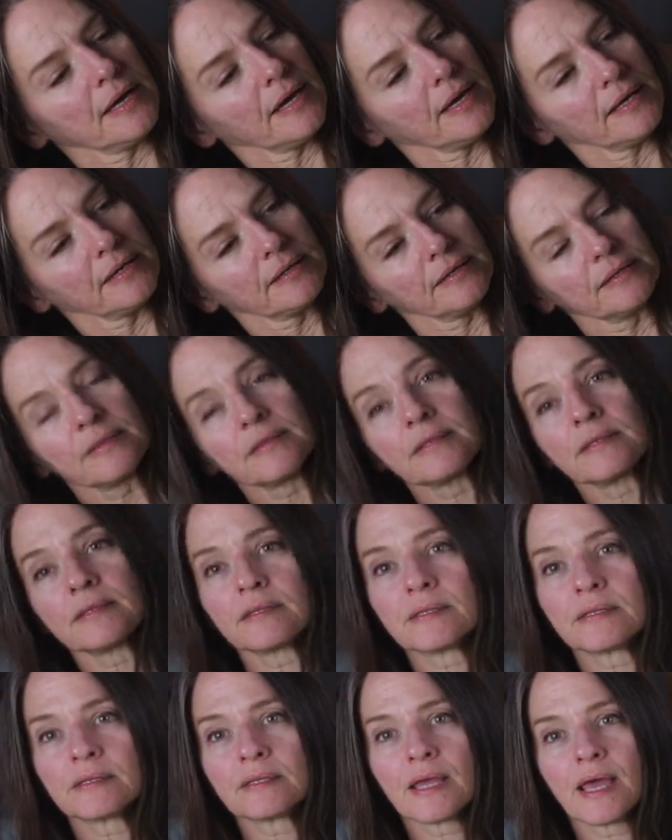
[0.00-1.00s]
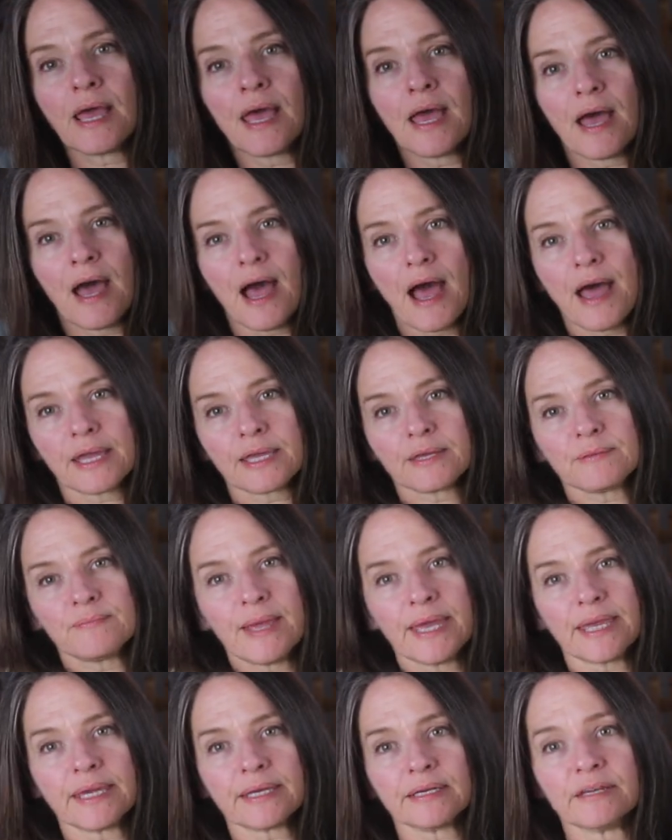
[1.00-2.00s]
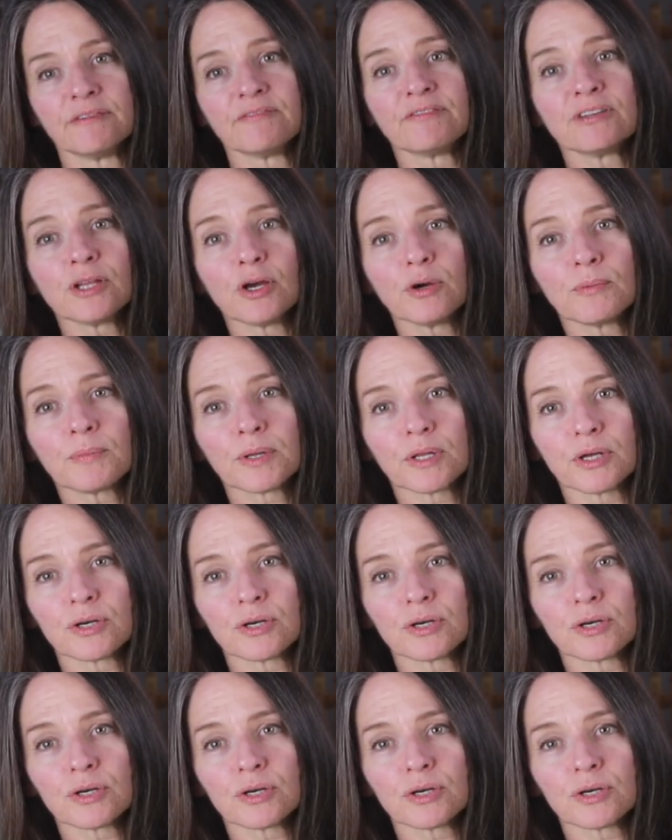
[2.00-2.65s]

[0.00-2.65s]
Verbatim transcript: uh, I could make an envelope